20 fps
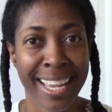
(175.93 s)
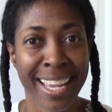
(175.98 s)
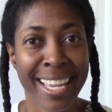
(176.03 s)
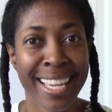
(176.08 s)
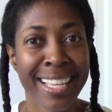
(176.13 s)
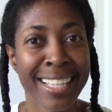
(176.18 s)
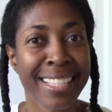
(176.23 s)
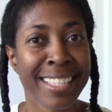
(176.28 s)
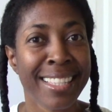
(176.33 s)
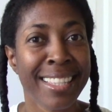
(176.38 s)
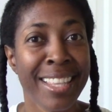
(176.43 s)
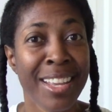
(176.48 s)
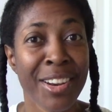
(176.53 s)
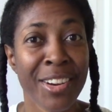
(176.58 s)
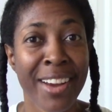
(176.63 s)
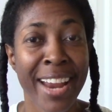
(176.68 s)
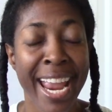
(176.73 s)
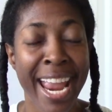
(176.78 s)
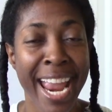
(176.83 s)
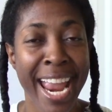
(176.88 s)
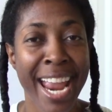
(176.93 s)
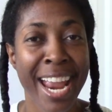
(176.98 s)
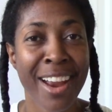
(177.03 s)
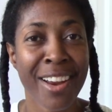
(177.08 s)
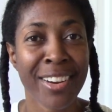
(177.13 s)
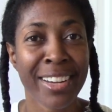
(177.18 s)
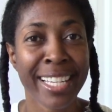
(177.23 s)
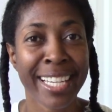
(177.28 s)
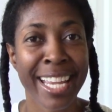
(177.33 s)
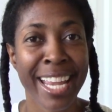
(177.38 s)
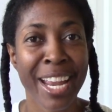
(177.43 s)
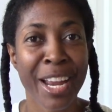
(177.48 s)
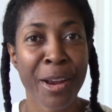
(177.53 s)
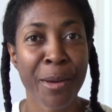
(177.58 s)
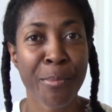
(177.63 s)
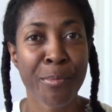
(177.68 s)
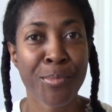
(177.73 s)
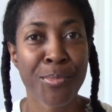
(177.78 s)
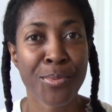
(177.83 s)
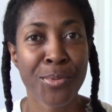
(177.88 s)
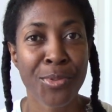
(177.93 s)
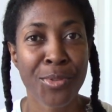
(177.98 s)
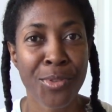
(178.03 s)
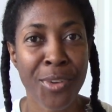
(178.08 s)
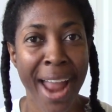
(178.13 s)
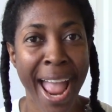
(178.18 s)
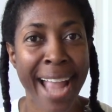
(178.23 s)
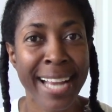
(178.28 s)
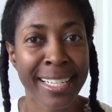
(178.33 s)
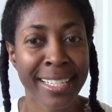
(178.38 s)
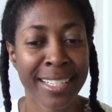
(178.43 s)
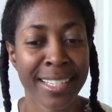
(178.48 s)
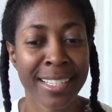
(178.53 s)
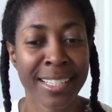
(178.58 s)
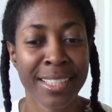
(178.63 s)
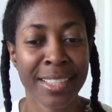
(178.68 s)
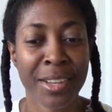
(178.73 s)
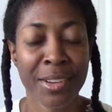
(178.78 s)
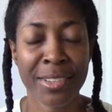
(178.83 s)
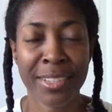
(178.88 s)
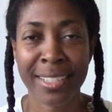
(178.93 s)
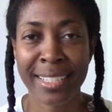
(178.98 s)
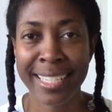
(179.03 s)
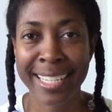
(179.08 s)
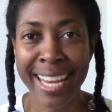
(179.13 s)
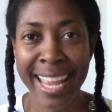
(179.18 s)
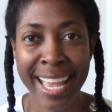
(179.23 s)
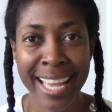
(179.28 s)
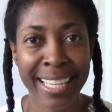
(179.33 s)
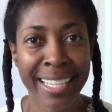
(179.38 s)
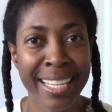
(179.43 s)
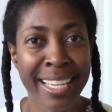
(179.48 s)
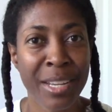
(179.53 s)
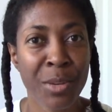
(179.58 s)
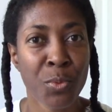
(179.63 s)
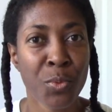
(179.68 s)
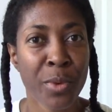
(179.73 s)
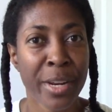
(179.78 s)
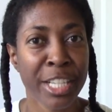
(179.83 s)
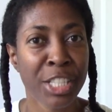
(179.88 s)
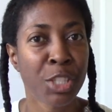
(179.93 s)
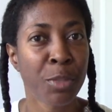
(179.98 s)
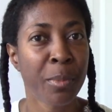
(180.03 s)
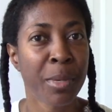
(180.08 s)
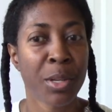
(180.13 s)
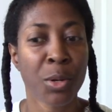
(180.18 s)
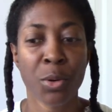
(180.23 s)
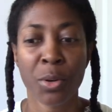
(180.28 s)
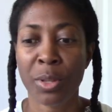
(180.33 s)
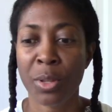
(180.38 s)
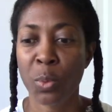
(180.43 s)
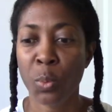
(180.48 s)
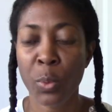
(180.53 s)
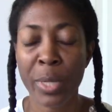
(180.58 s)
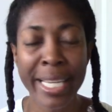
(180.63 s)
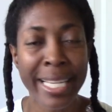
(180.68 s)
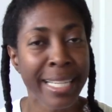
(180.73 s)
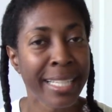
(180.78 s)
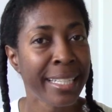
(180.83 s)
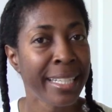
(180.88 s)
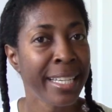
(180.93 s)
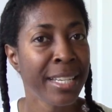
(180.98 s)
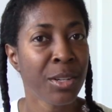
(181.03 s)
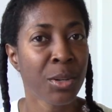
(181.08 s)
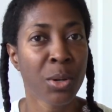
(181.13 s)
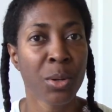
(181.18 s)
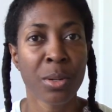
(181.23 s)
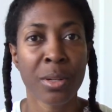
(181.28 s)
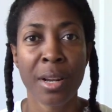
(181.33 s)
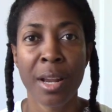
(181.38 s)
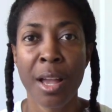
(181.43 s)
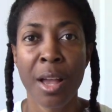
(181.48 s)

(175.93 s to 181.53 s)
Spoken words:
It's their hair care practice, their daily regimen or the weekly or